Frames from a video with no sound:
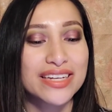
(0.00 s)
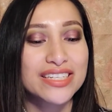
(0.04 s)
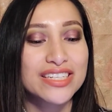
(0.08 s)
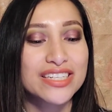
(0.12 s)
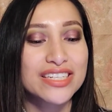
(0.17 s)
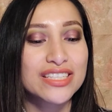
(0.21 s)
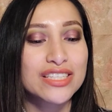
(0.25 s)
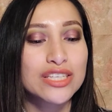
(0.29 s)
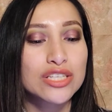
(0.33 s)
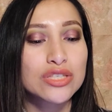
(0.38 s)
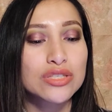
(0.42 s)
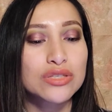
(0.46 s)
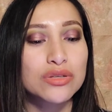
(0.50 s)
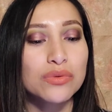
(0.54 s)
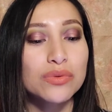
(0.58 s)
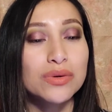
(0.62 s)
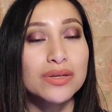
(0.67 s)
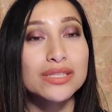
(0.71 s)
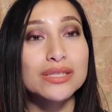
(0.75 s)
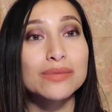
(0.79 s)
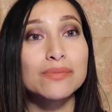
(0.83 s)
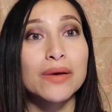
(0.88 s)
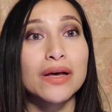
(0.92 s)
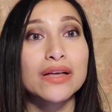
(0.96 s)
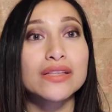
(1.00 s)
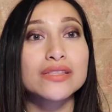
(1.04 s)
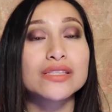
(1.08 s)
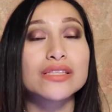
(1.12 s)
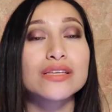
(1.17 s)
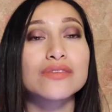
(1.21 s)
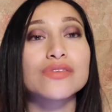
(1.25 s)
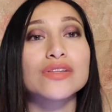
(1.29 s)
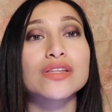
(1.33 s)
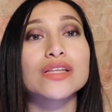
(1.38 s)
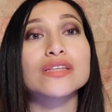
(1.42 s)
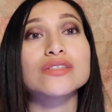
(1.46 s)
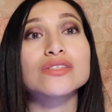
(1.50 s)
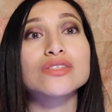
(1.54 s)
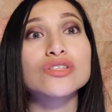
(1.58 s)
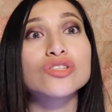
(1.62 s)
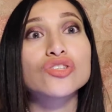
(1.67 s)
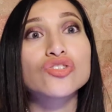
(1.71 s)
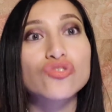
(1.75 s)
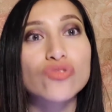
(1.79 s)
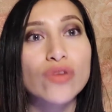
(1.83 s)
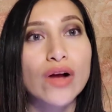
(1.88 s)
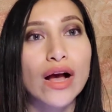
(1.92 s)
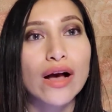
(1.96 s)
It's just so expensive, and then to
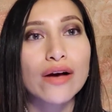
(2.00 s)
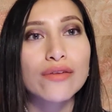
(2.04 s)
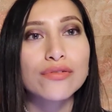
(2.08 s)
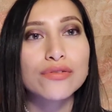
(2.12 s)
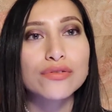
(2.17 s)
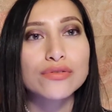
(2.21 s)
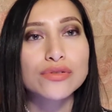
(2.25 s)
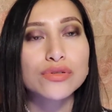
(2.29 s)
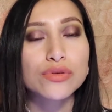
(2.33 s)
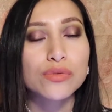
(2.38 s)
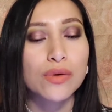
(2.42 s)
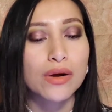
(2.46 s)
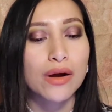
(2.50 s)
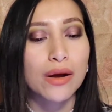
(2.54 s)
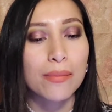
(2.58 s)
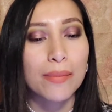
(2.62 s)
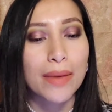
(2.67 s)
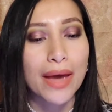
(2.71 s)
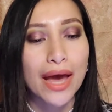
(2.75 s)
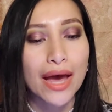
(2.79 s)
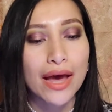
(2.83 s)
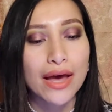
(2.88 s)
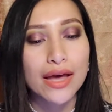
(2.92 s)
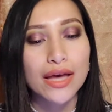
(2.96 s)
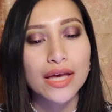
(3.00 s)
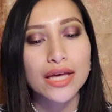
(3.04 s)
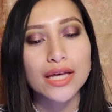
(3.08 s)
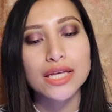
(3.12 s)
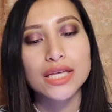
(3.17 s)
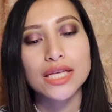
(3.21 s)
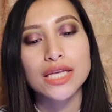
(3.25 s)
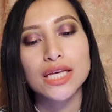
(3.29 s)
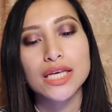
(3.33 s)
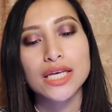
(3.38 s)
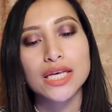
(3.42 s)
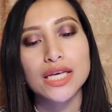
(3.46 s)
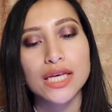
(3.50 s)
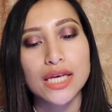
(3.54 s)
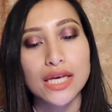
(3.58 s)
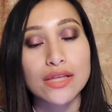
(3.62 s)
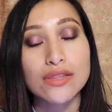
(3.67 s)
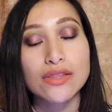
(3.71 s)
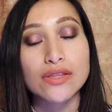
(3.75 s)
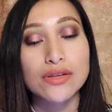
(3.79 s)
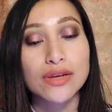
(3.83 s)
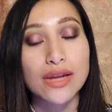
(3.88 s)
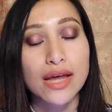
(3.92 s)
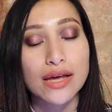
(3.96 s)
travel to where I'm at
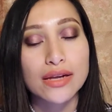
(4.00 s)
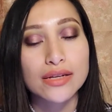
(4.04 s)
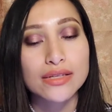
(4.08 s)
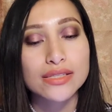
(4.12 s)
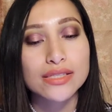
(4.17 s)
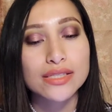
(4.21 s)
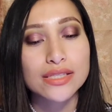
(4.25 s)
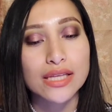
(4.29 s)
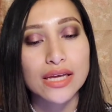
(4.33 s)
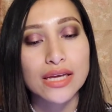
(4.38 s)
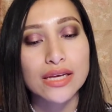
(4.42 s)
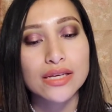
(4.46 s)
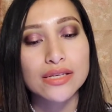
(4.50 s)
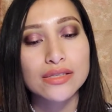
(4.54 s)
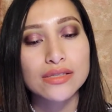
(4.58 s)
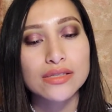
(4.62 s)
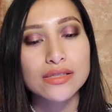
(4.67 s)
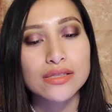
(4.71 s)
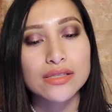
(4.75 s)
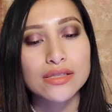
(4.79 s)
in the United States,